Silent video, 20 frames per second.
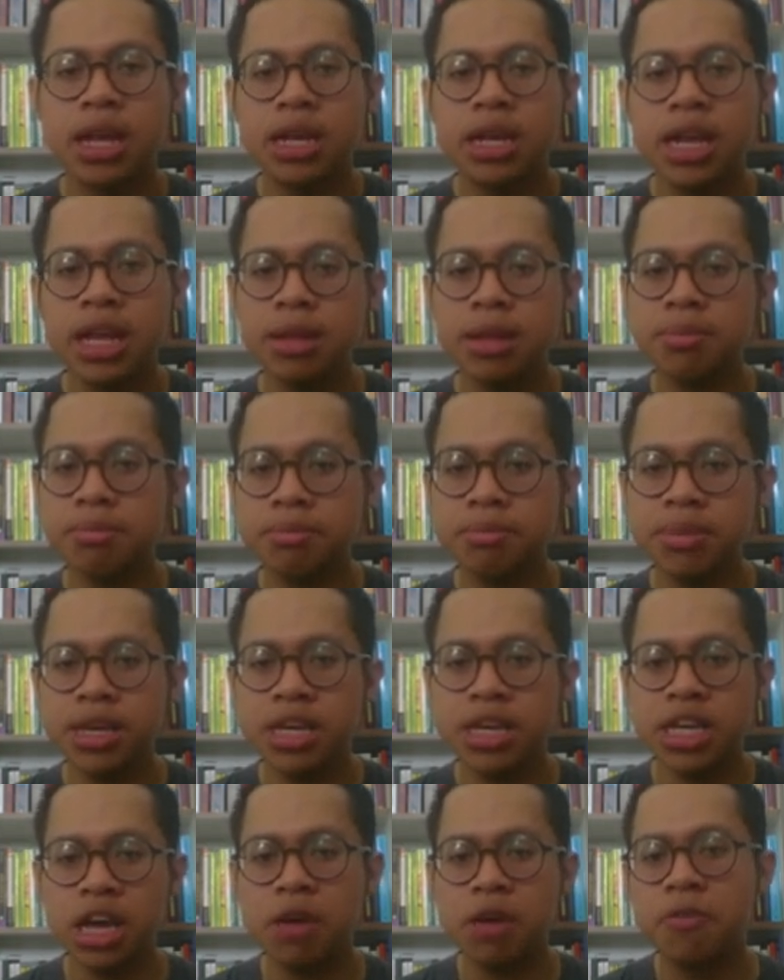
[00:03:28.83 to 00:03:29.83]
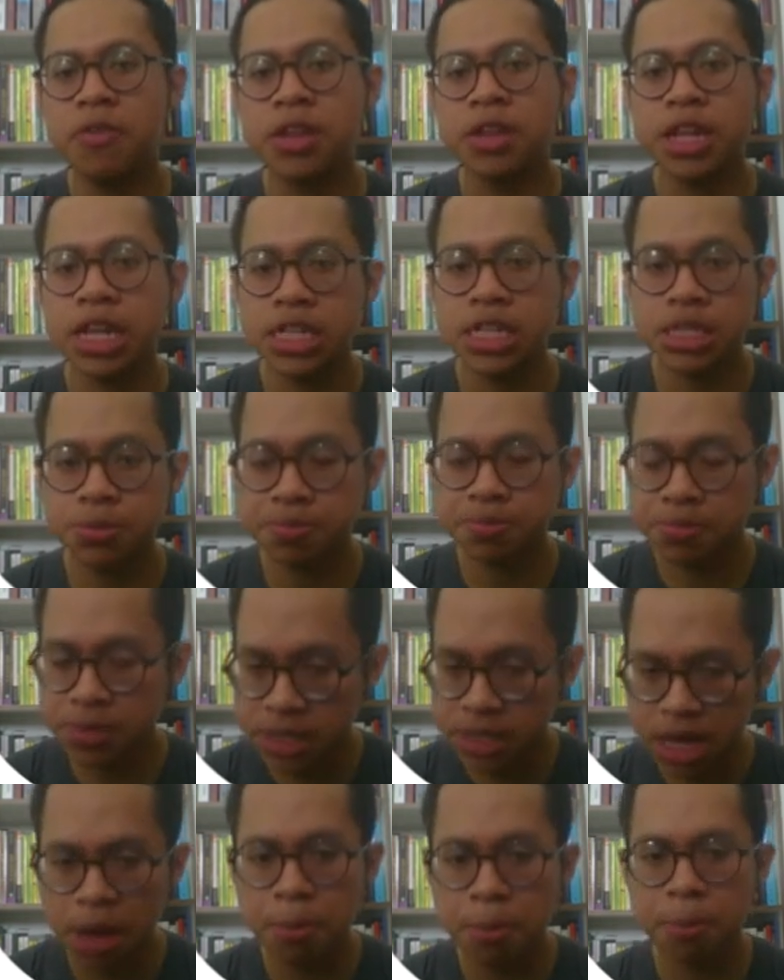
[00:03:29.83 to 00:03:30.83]
Let me give an
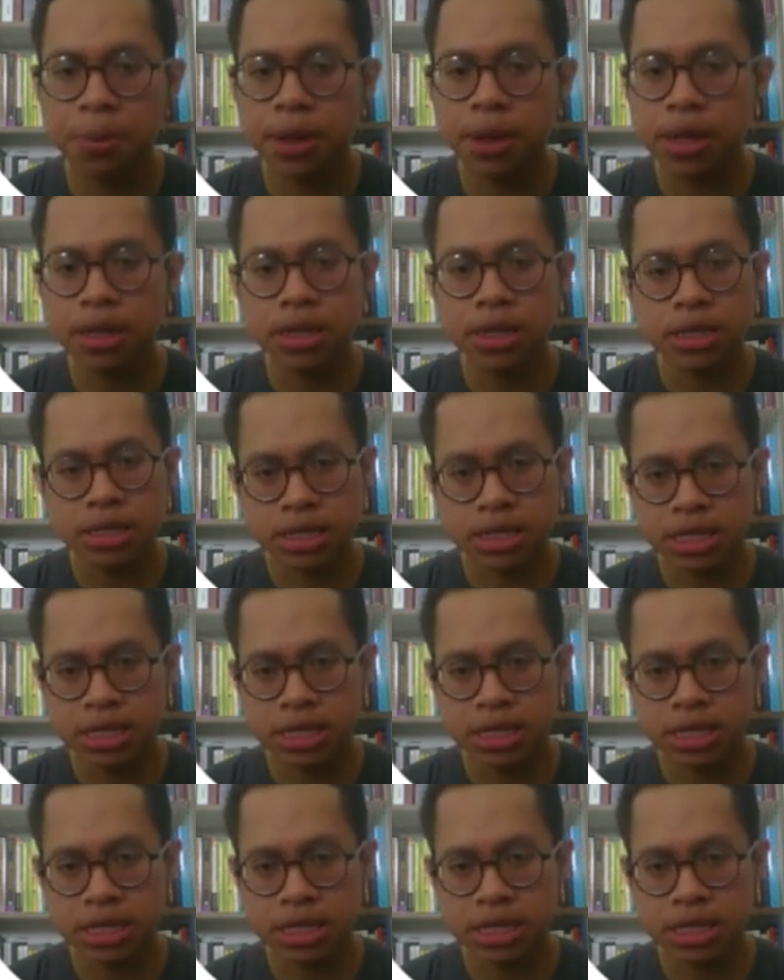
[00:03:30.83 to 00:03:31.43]
example.